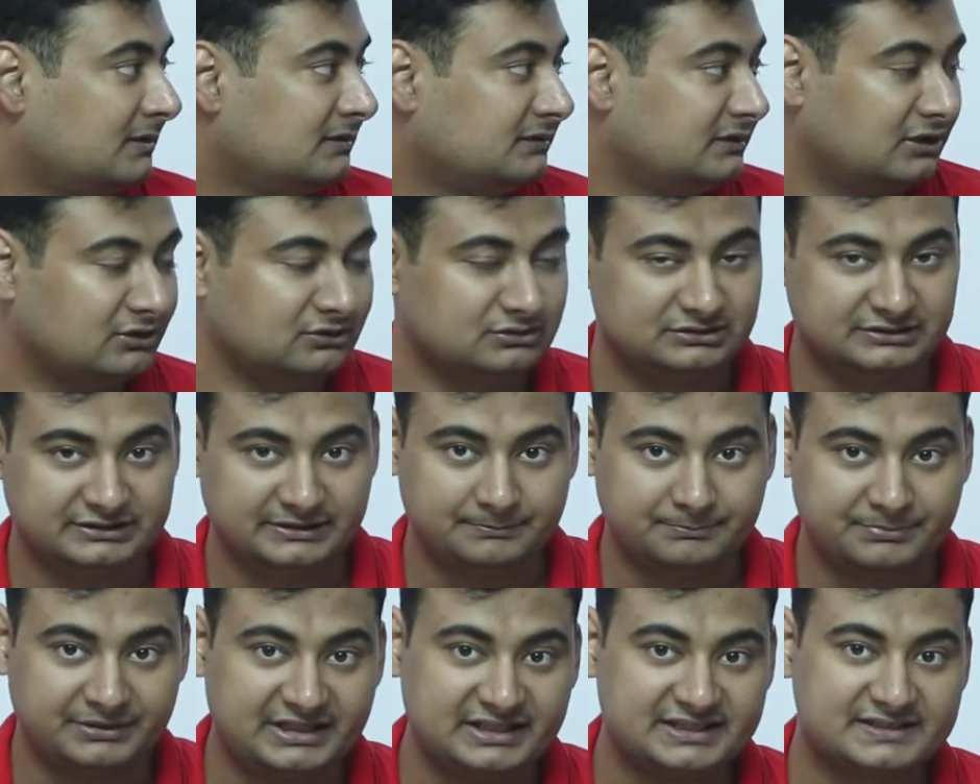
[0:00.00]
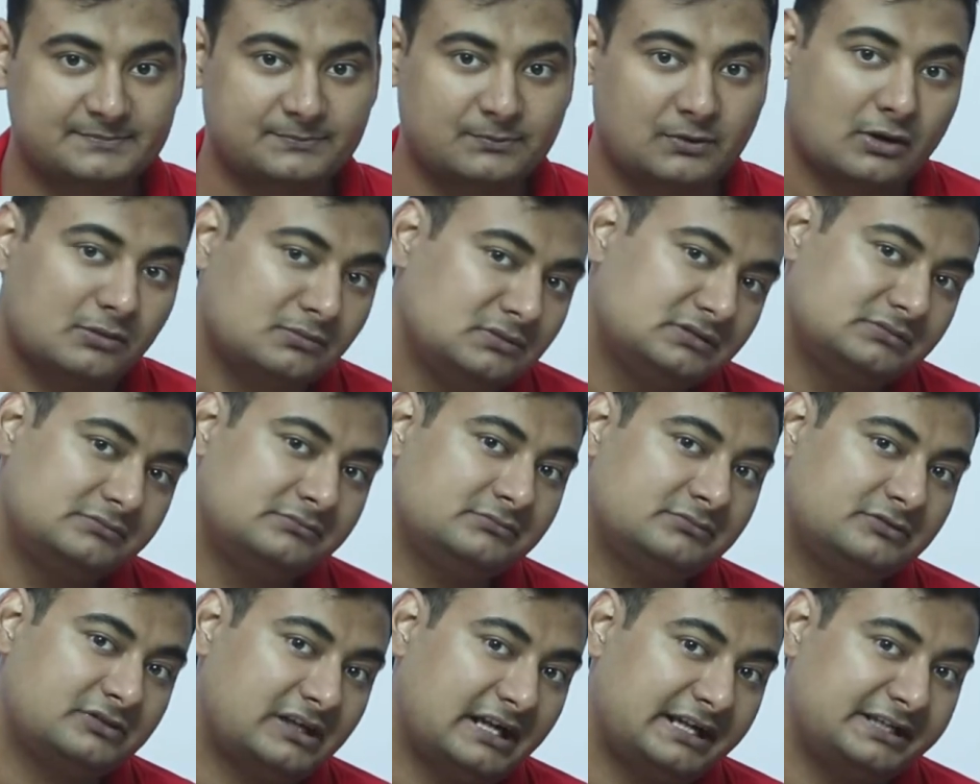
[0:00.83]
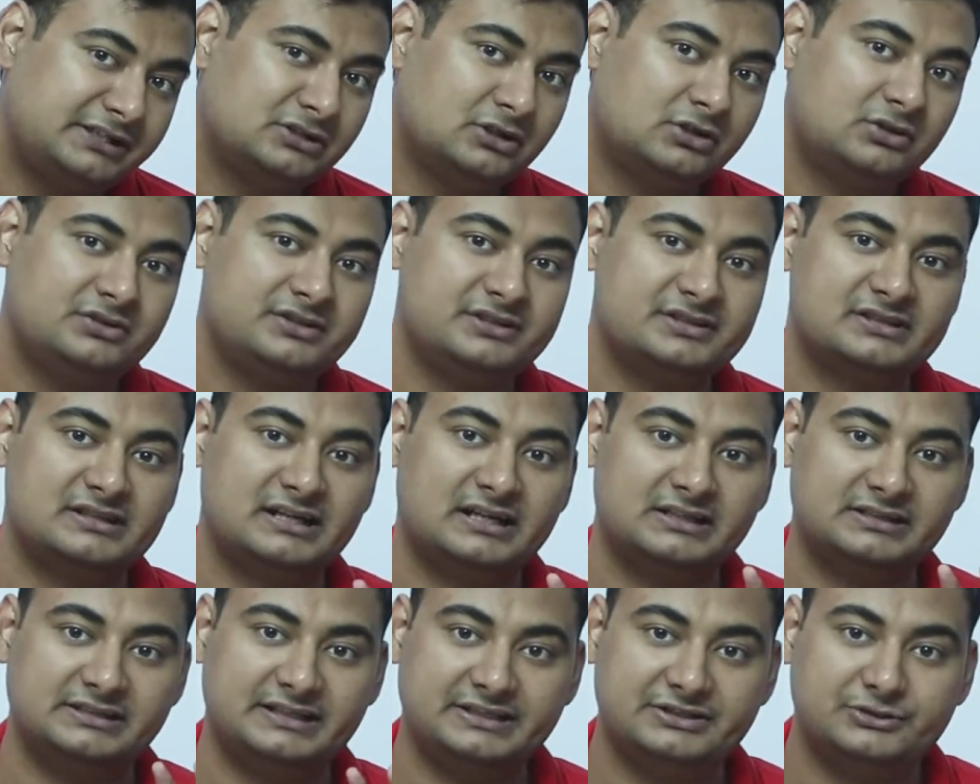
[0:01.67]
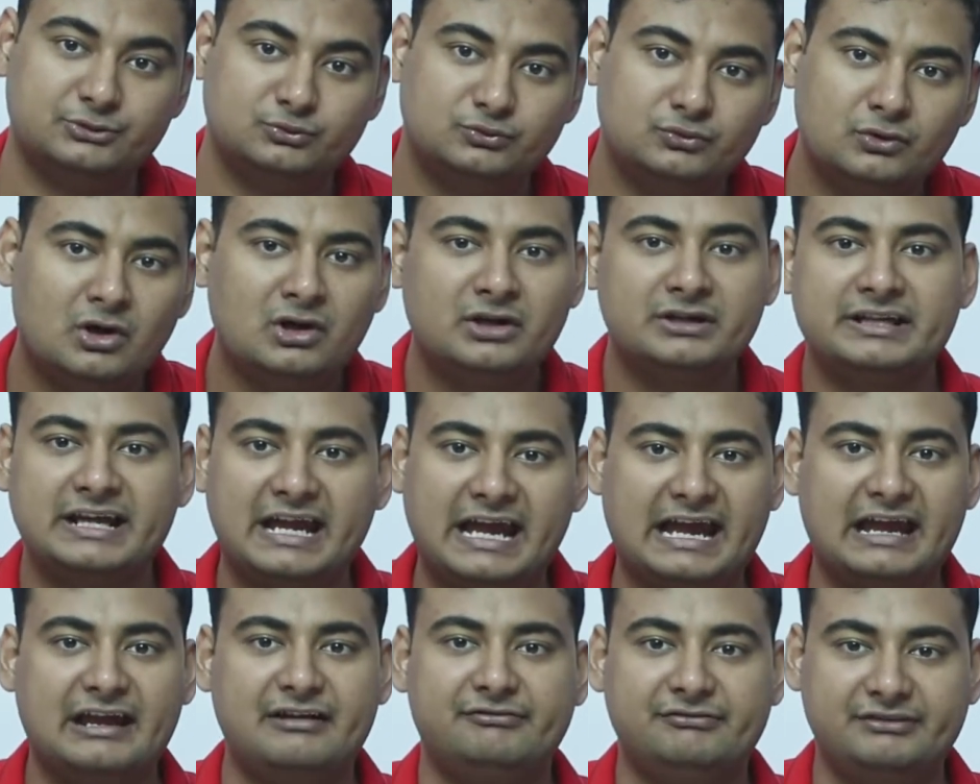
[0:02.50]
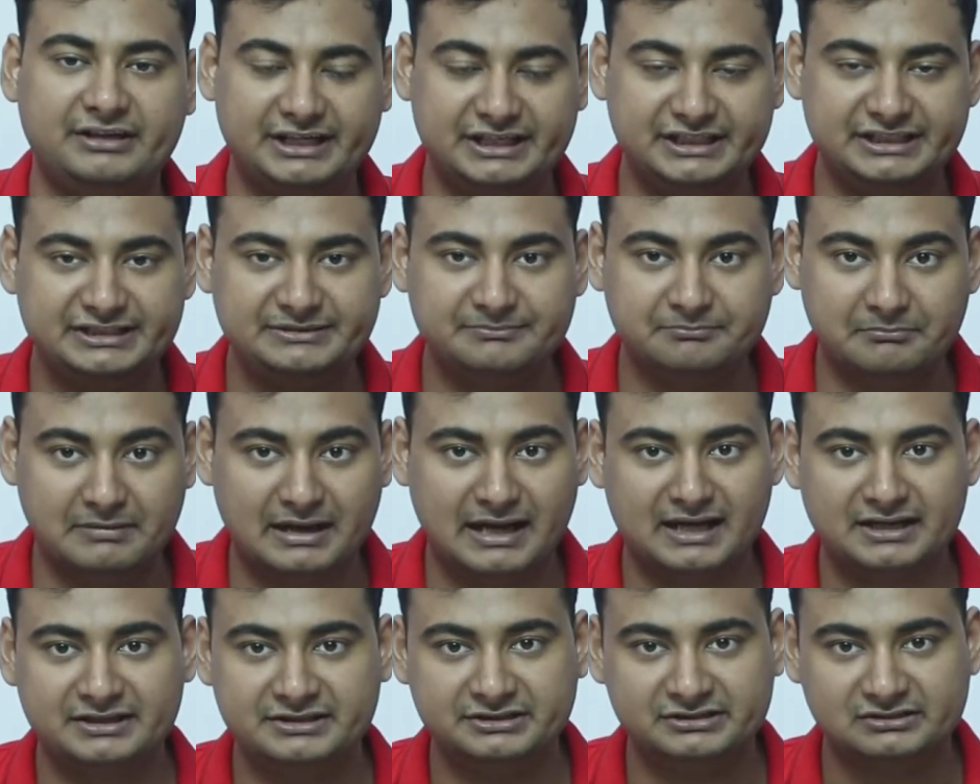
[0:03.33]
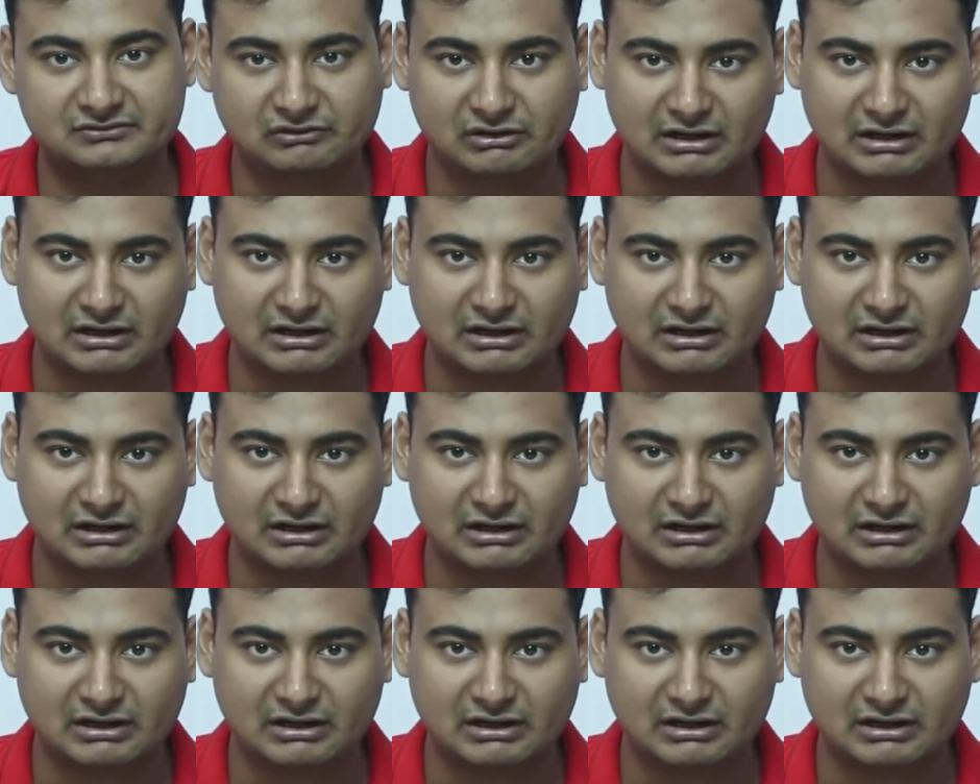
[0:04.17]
Now the biggest problem right now is that they do not have any manned